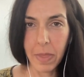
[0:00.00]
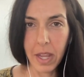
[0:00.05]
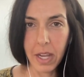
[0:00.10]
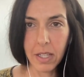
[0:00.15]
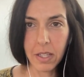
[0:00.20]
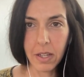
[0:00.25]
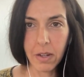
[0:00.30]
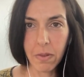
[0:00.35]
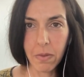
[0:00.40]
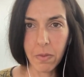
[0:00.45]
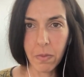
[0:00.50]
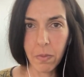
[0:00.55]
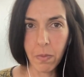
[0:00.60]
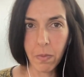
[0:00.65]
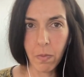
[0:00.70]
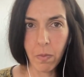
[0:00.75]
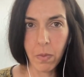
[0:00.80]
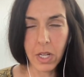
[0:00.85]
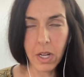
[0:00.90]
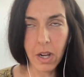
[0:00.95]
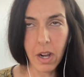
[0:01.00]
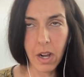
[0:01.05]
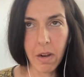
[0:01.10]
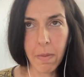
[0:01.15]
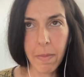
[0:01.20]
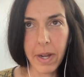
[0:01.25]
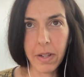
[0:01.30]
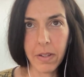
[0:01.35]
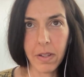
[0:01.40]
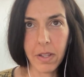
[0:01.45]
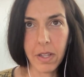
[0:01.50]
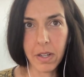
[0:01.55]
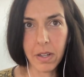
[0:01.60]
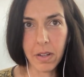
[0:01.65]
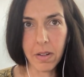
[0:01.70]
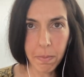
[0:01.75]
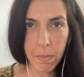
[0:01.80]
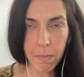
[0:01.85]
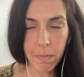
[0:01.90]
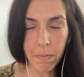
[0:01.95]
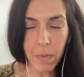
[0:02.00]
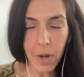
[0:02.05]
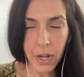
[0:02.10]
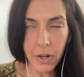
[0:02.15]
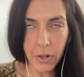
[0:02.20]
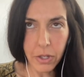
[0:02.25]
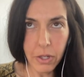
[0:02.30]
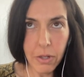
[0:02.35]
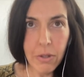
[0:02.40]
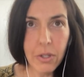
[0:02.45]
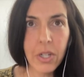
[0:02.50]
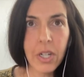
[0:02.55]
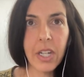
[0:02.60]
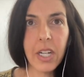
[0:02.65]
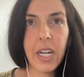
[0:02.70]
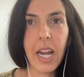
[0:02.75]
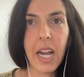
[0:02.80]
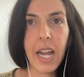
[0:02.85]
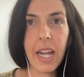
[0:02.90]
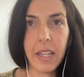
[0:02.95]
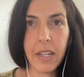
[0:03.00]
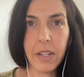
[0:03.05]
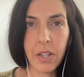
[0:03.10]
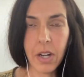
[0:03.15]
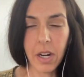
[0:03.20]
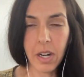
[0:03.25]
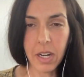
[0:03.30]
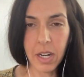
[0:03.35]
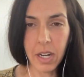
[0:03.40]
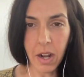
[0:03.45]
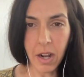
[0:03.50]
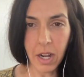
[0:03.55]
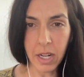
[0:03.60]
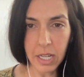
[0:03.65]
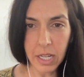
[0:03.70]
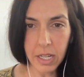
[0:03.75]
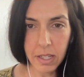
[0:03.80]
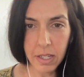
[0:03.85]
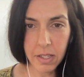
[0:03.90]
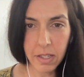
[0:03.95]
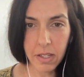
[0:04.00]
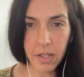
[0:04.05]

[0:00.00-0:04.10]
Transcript: And so we talk about the model user and the target audience.